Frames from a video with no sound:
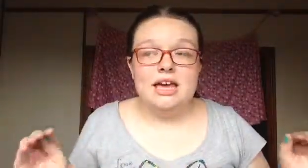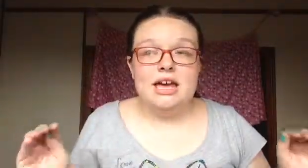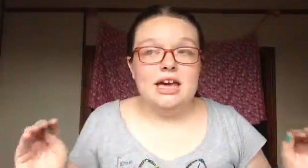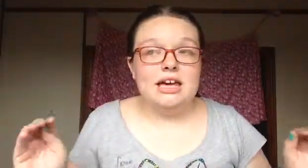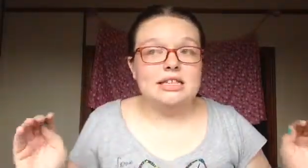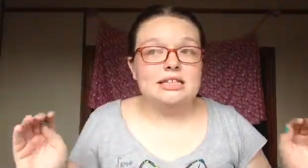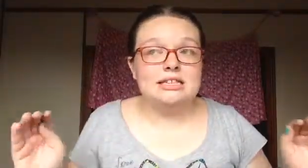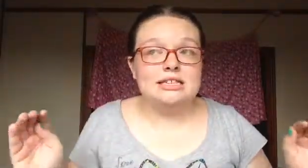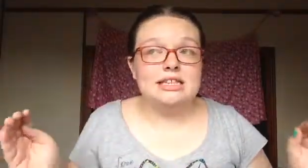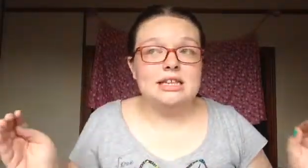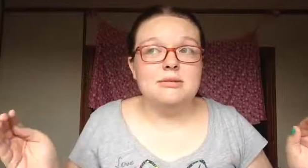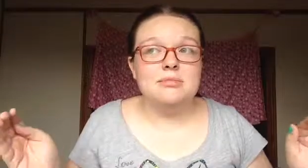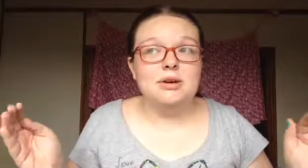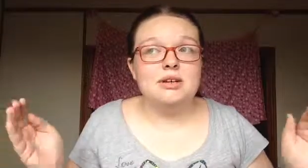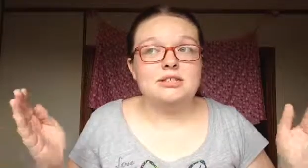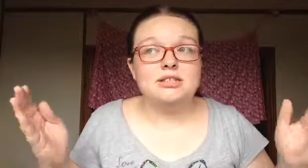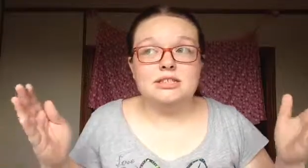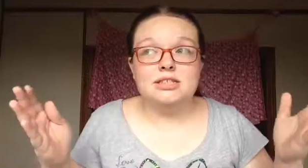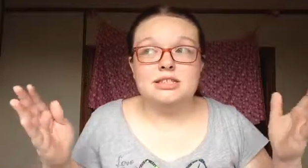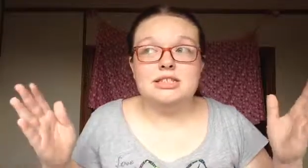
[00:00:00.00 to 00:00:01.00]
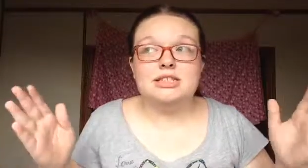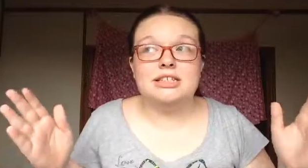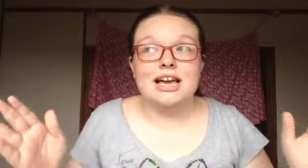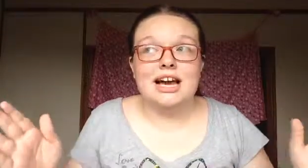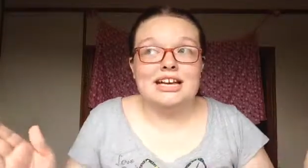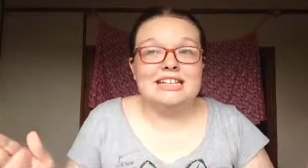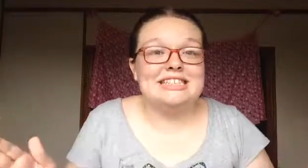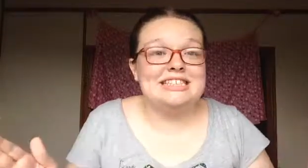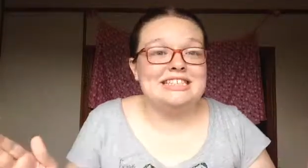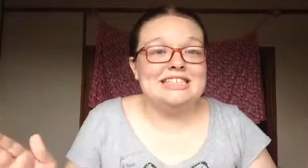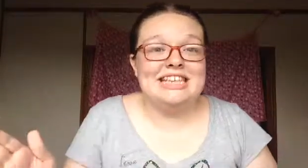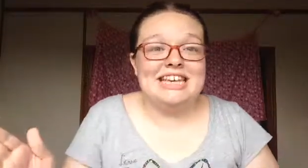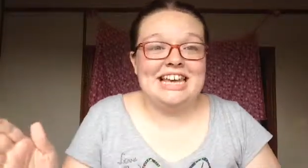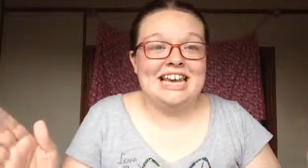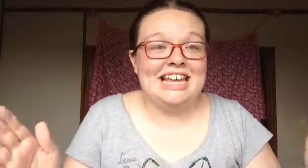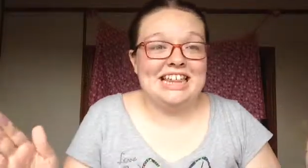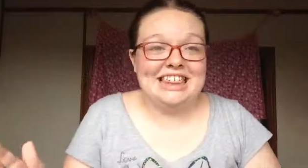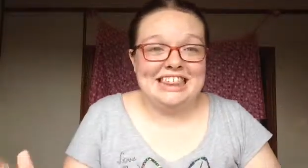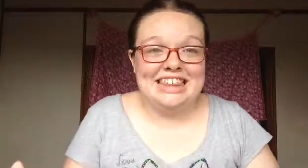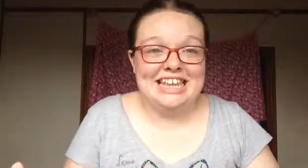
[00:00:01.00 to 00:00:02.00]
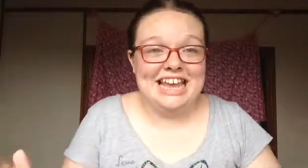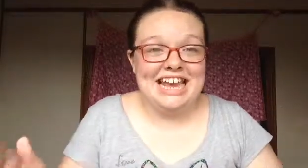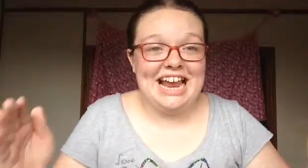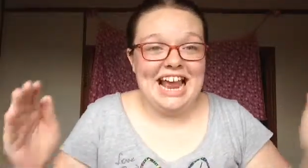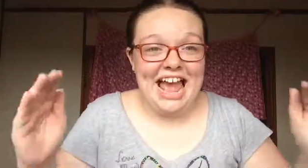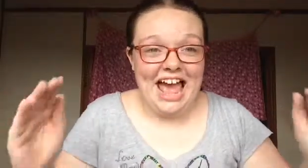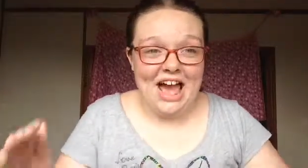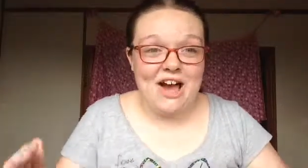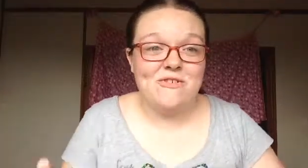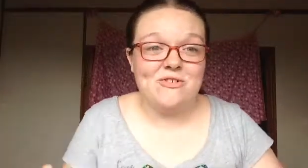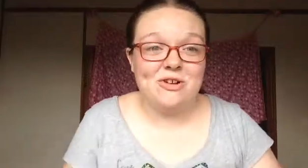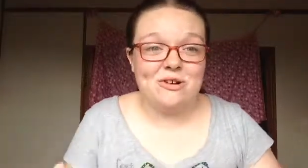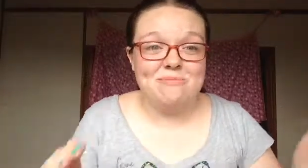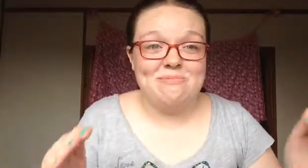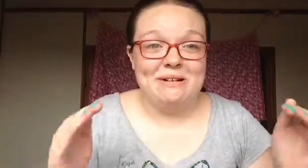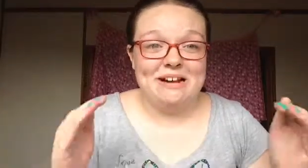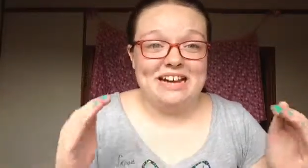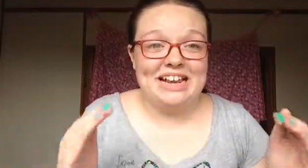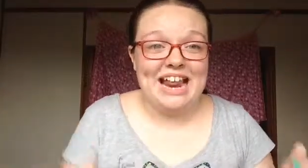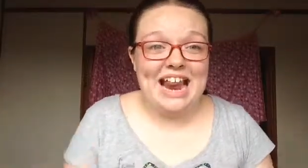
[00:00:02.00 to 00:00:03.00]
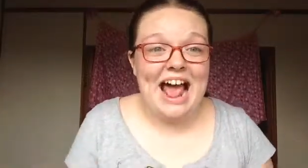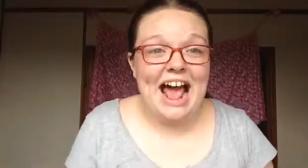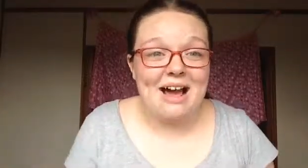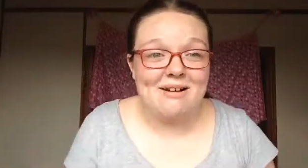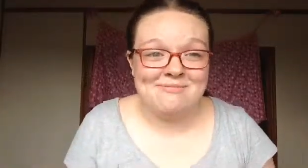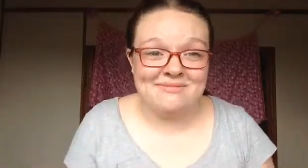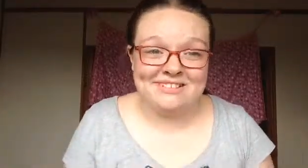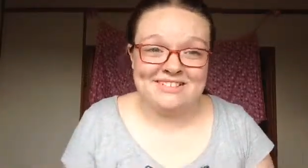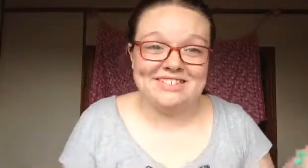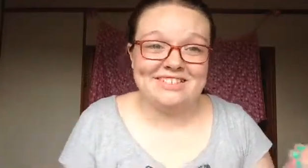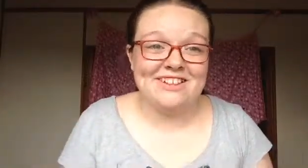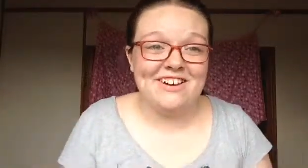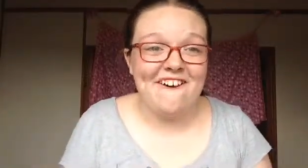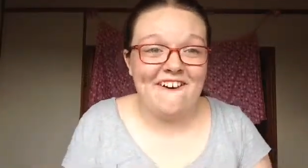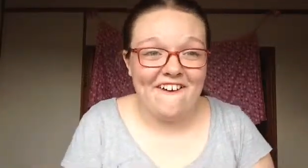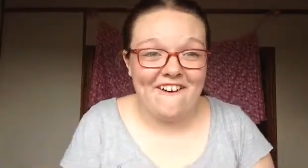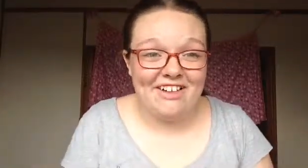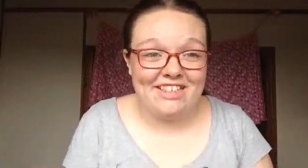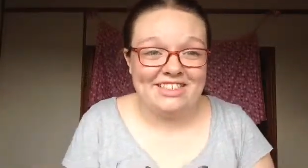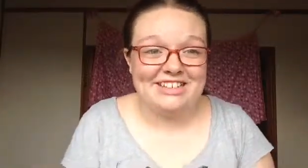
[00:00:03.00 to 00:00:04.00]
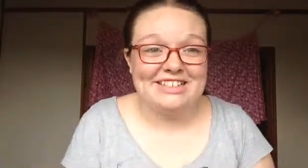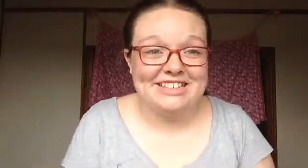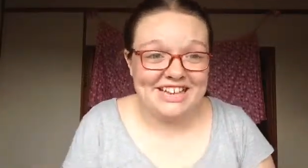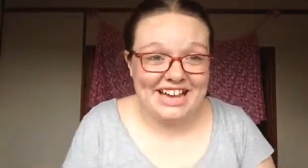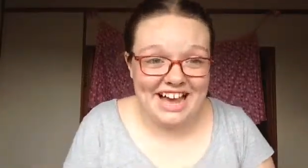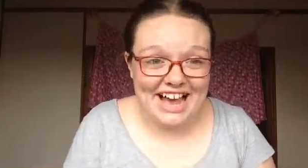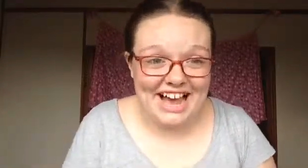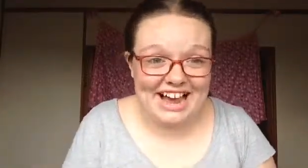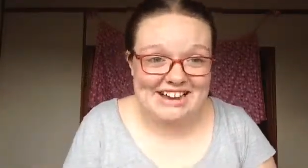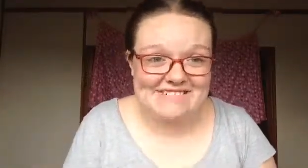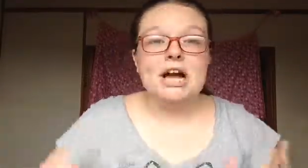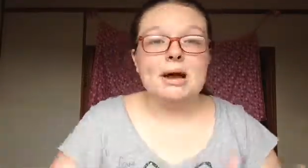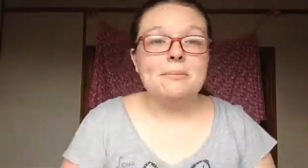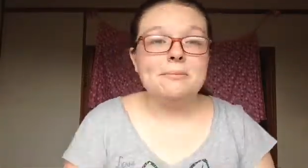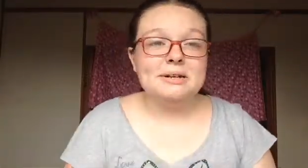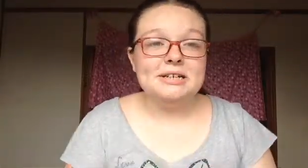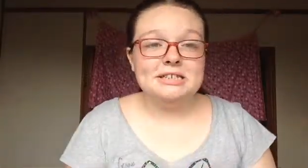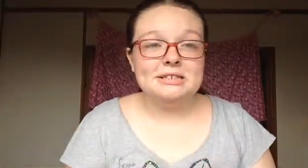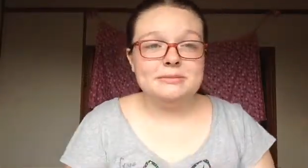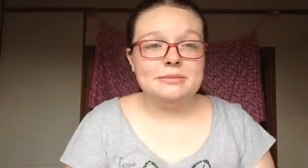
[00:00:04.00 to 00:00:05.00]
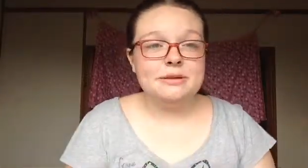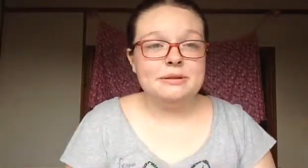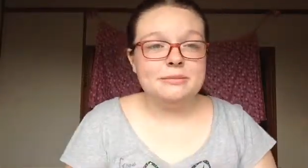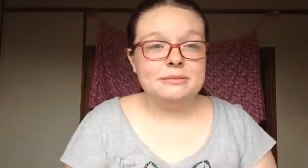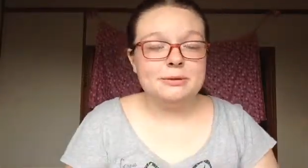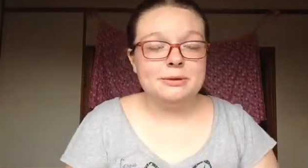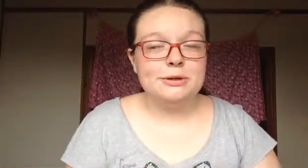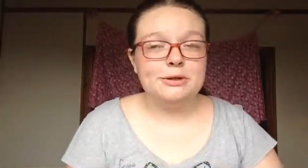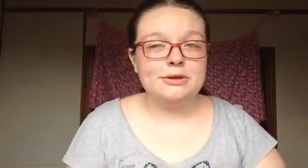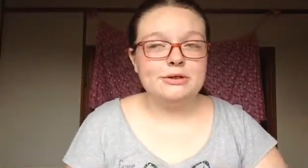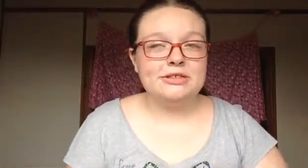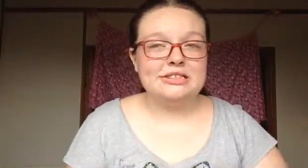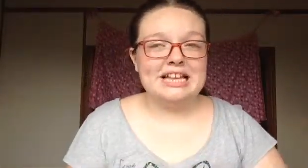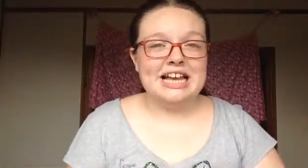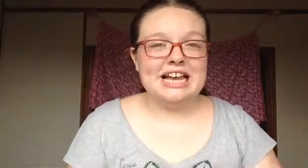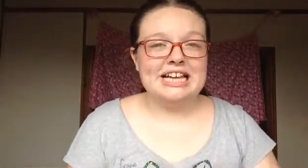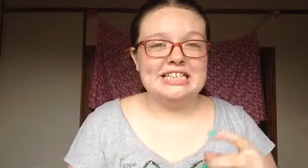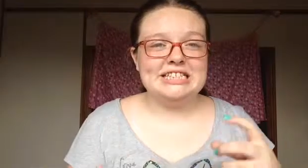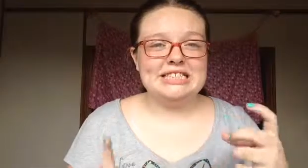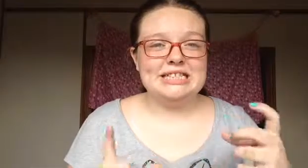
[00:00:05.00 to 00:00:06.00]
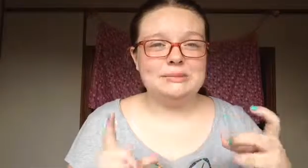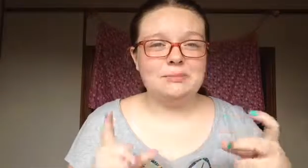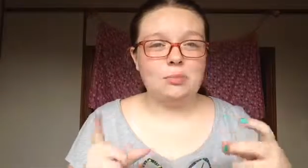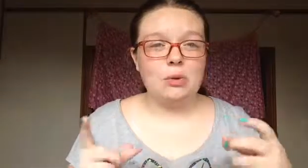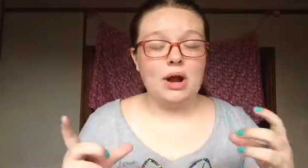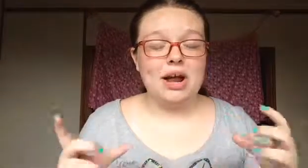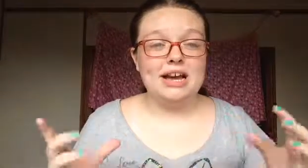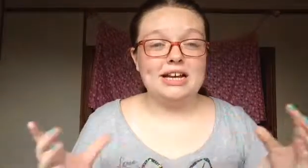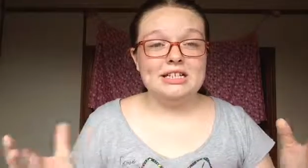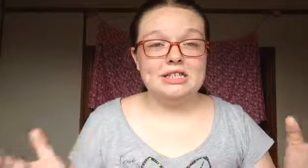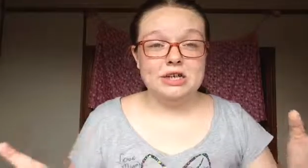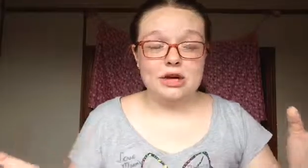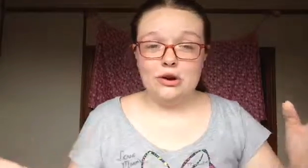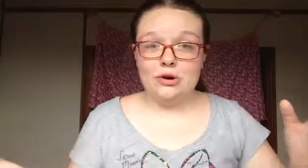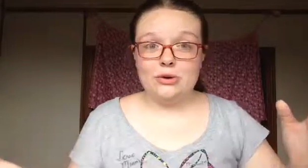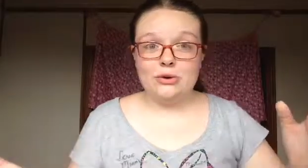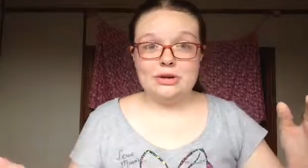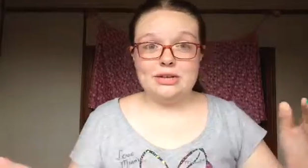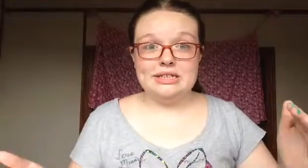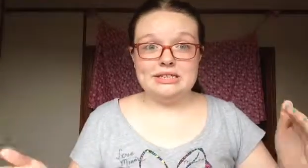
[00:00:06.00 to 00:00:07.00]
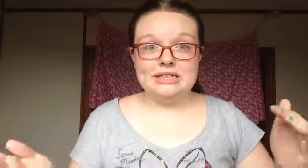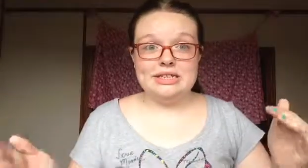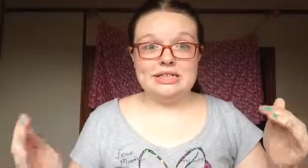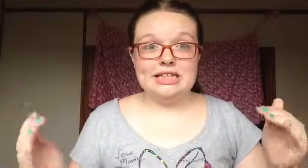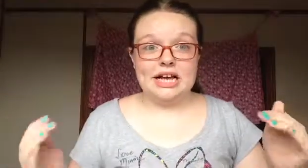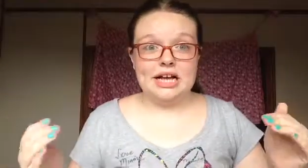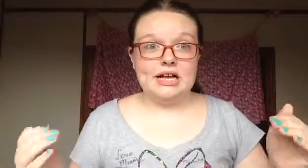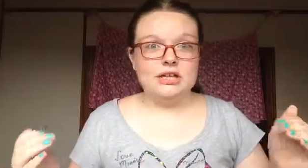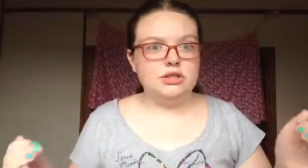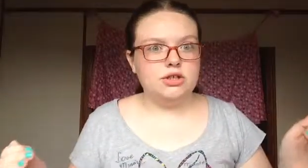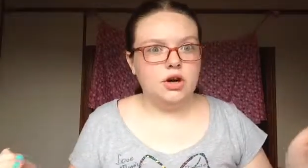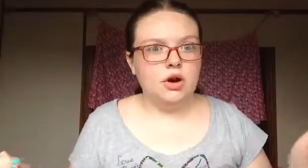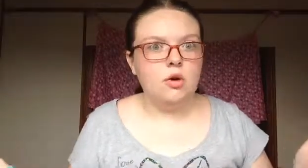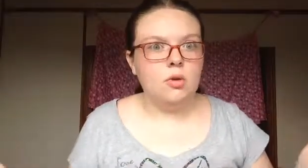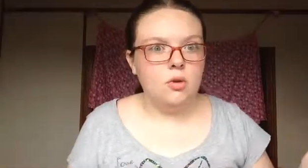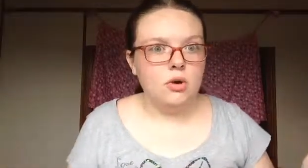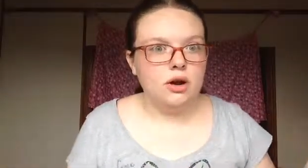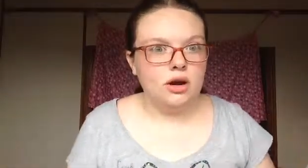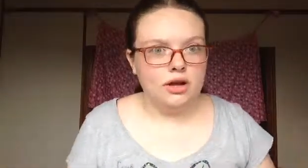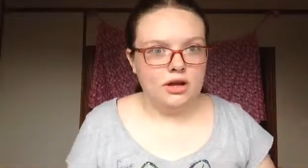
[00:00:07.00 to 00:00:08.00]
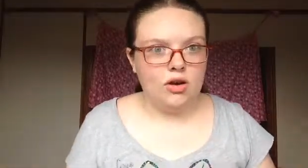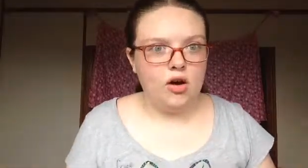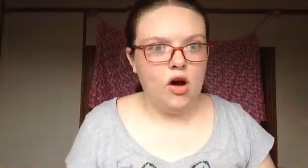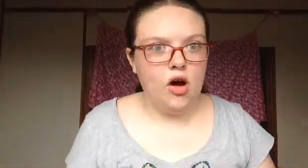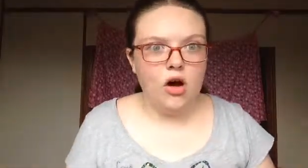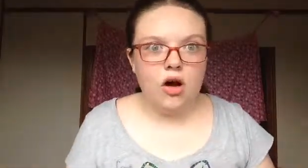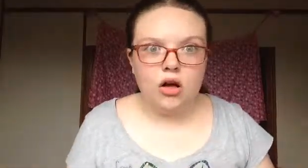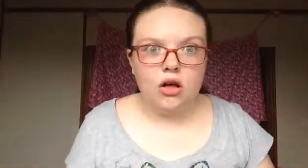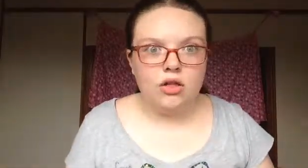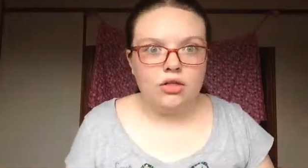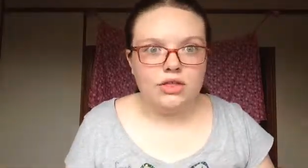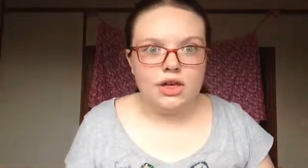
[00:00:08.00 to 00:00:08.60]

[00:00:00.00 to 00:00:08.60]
It is the most disgusting thing ever, but it happens all the time. Japanese people use like spray deodorants that don't work at all.